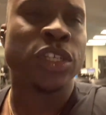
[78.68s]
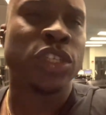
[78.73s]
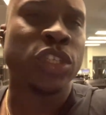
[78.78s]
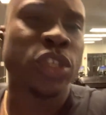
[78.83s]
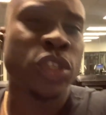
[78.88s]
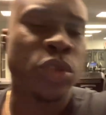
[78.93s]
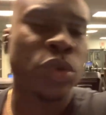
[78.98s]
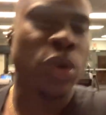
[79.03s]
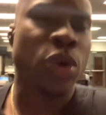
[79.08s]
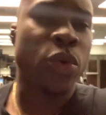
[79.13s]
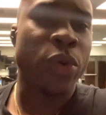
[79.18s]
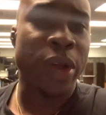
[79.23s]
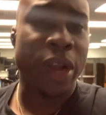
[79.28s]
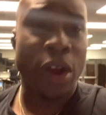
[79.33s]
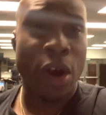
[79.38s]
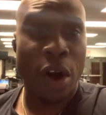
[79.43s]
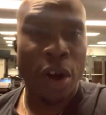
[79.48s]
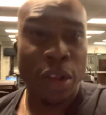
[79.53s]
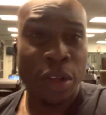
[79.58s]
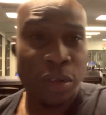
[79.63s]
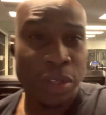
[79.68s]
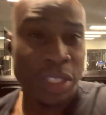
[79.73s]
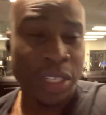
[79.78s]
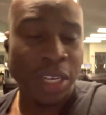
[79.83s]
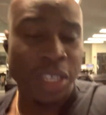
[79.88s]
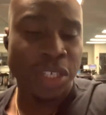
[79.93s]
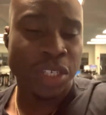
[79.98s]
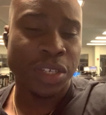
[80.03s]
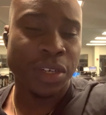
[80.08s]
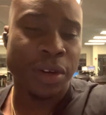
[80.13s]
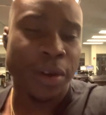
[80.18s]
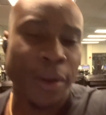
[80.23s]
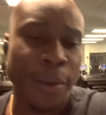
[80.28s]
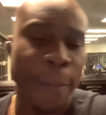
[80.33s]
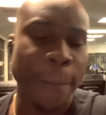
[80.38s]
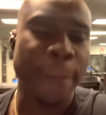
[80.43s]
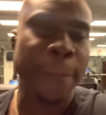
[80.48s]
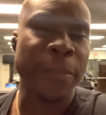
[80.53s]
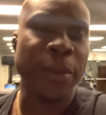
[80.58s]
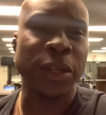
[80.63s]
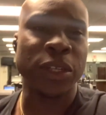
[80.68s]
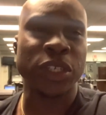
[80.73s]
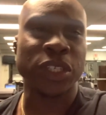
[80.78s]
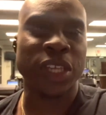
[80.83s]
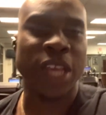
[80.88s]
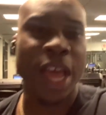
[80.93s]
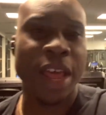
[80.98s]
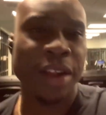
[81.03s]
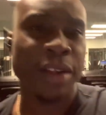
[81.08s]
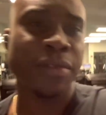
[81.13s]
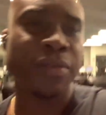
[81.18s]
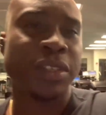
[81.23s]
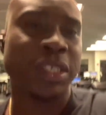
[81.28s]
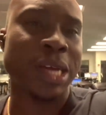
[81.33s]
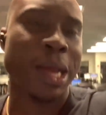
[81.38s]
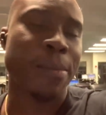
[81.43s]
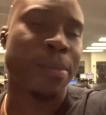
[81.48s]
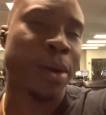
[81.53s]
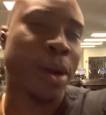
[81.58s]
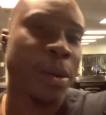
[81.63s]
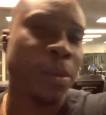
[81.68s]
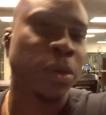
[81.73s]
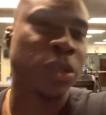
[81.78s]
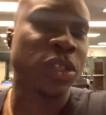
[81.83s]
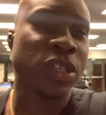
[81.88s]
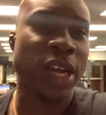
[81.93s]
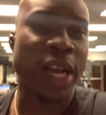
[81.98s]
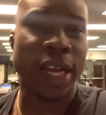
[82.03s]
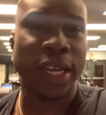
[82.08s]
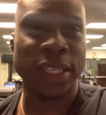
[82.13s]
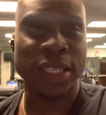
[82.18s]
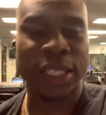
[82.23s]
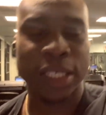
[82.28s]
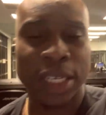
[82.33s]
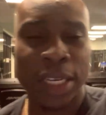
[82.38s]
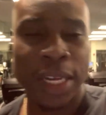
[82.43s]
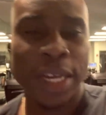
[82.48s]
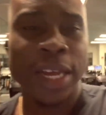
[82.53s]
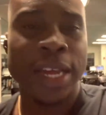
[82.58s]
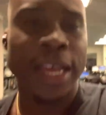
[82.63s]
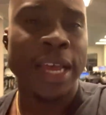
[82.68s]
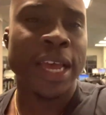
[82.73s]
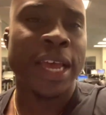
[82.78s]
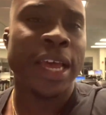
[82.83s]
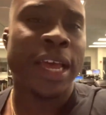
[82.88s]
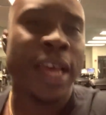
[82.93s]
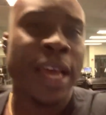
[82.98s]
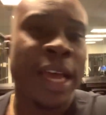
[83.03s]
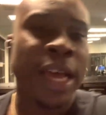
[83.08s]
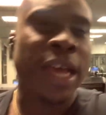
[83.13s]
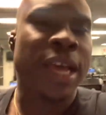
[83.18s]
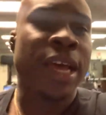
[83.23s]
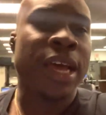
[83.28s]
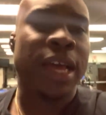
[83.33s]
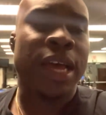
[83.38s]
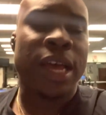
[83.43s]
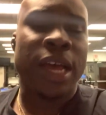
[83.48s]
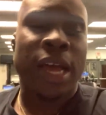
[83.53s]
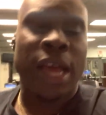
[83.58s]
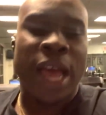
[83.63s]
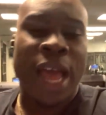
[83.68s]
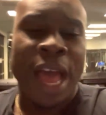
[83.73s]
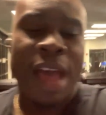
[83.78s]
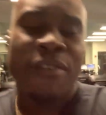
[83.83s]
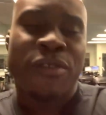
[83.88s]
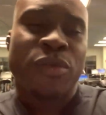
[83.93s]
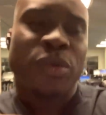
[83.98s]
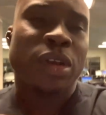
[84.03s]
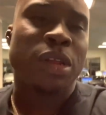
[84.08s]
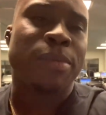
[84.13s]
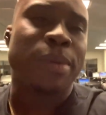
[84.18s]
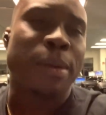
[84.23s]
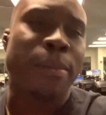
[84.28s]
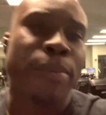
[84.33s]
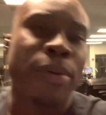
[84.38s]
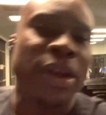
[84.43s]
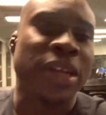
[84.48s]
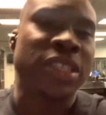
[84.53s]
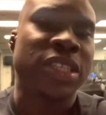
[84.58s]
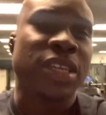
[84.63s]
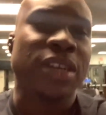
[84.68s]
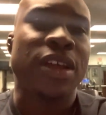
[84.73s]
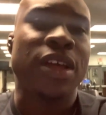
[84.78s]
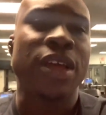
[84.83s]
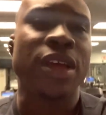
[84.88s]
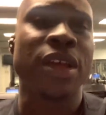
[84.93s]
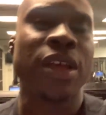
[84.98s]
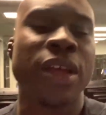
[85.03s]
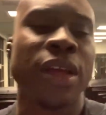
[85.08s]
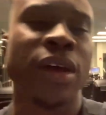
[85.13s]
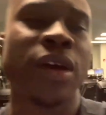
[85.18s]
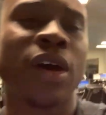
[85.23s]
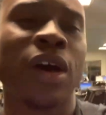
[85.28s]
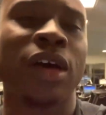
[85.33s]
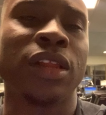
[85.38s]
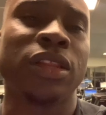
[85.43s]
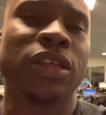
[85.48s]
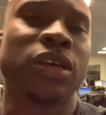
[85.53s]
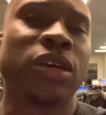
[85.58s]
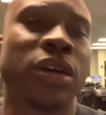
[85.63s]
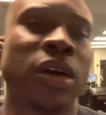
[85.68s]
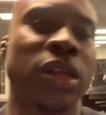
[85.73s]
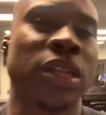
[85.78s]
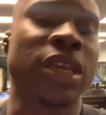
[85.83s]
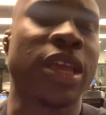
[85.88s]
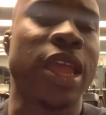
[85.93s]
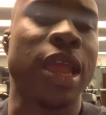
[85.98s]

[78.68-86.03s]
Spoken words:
to do a quick cardio session and just kind of chop it up with you guys. Haven't really been present on the